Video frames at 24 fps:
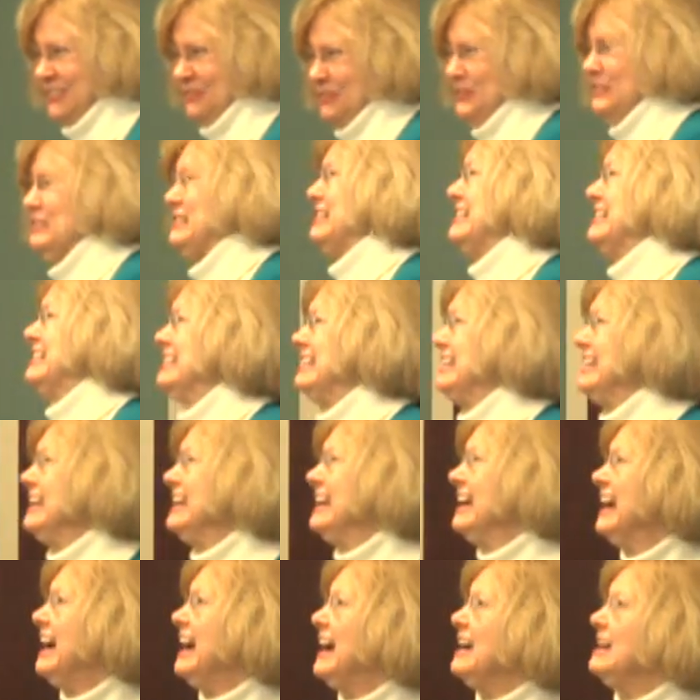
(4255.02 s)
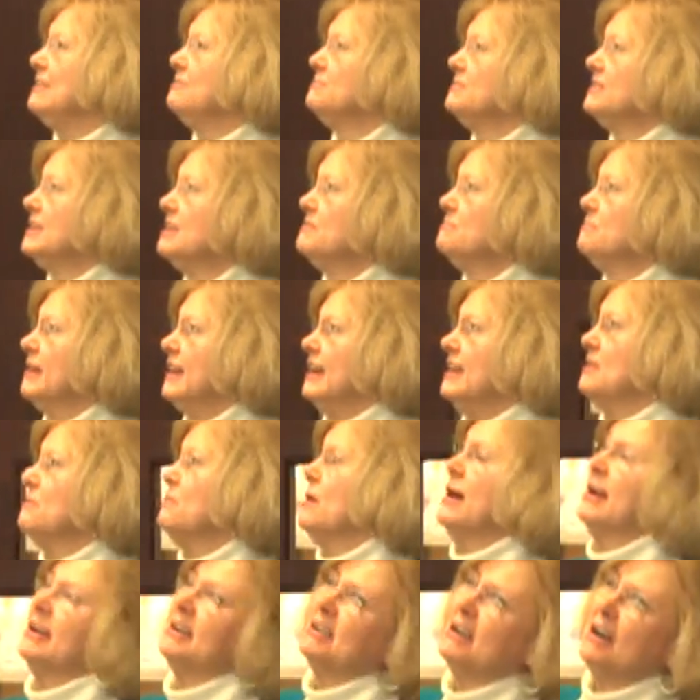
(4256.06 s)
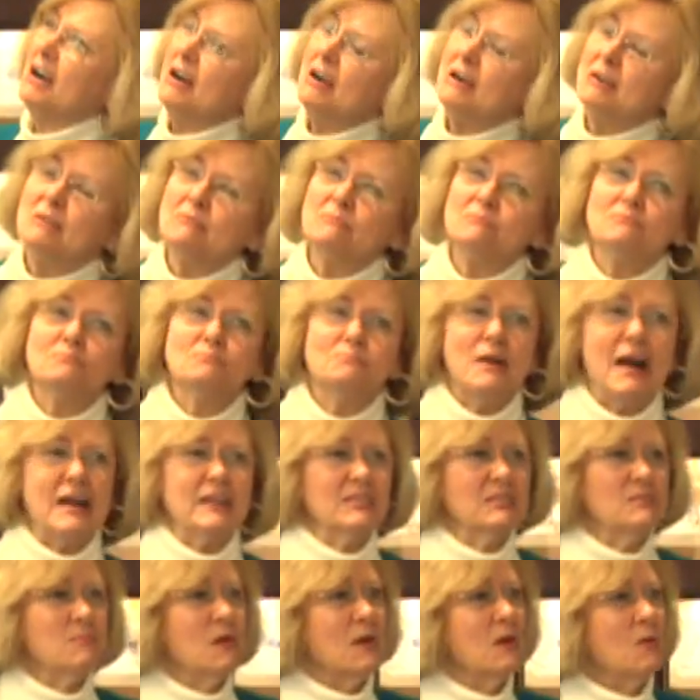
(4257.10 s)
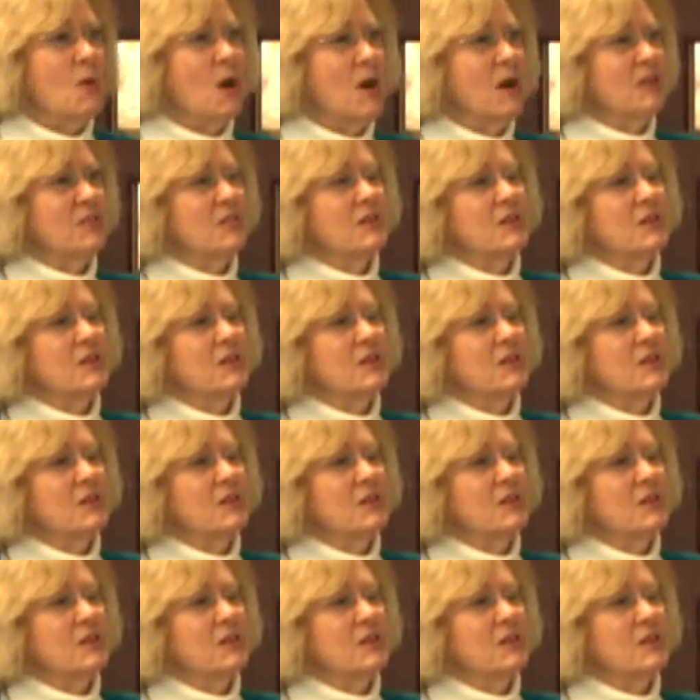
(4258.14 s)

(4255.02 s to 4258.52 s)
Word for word: Truly. Um, but anyway, um, back to the marijuana